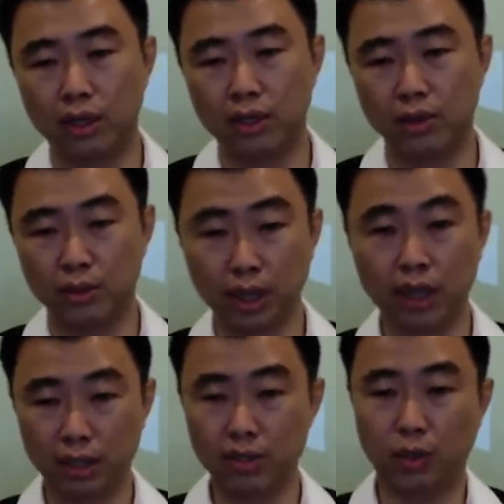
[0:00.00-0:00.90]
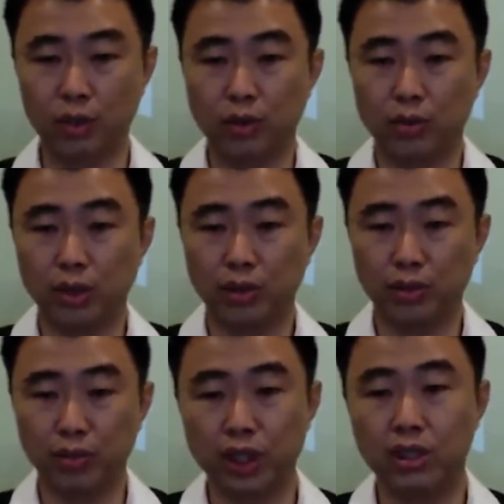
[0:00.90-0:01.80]
So that is going to be your
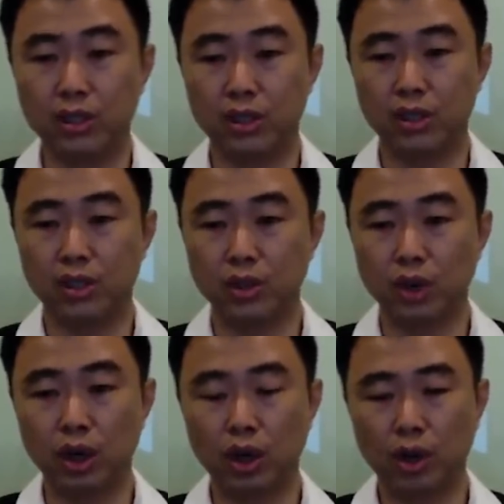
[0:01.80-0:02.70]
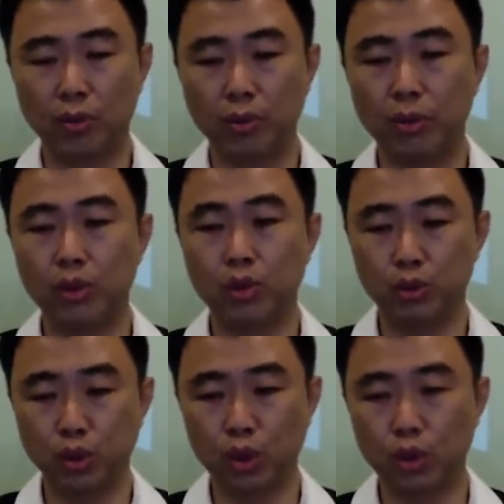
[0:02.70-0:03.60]
Fu Yin. So a lot of people
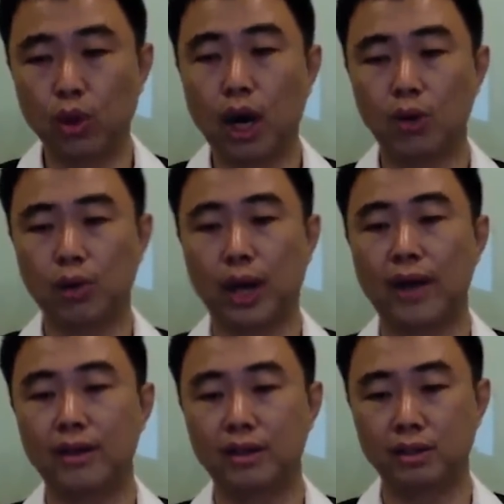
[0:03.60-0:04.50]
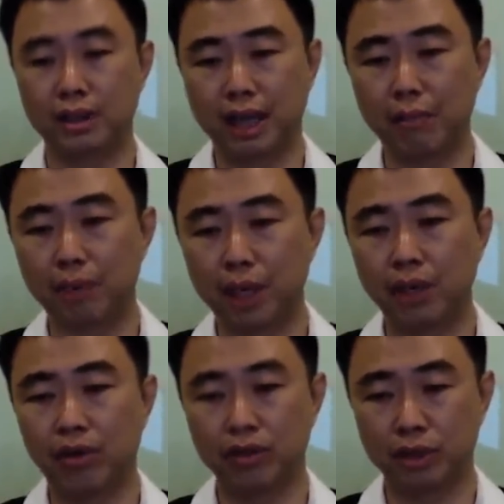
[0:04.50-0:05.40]
do not know how to handle
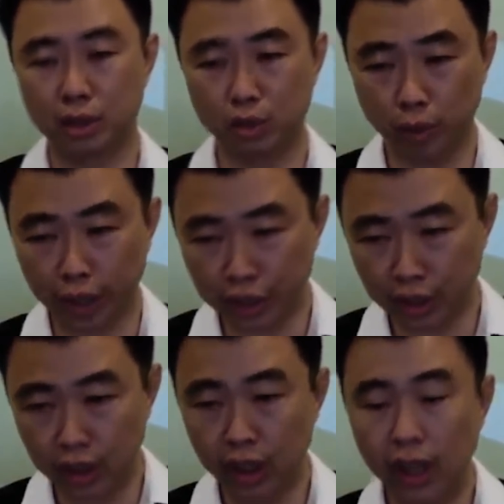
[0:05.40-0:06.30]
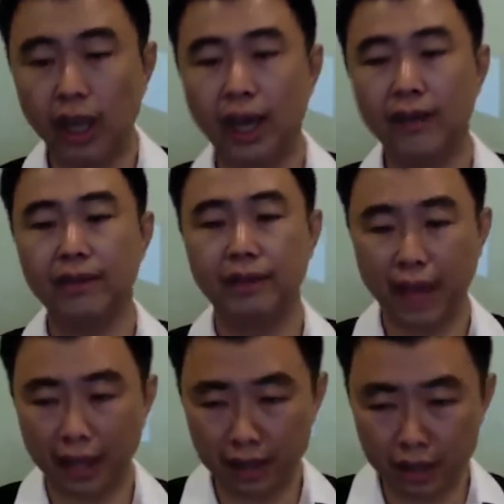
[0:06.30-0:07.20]
doubling of a situation, and
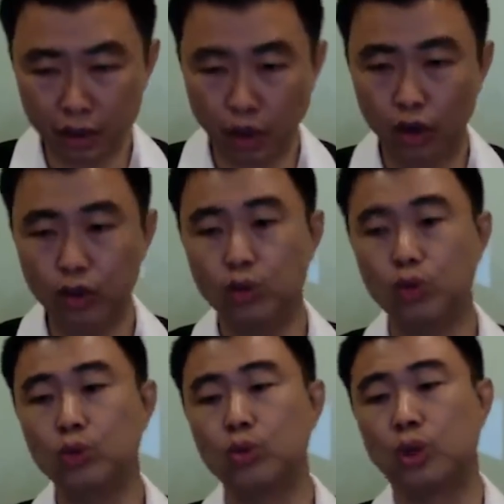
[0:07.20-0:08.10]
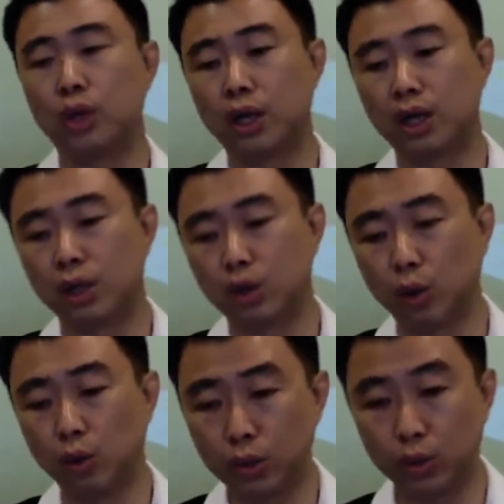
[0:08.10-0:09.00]
that is going to
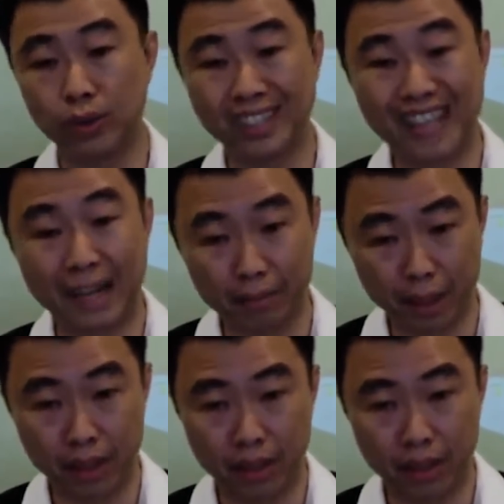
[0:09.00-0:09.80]
go into resentment.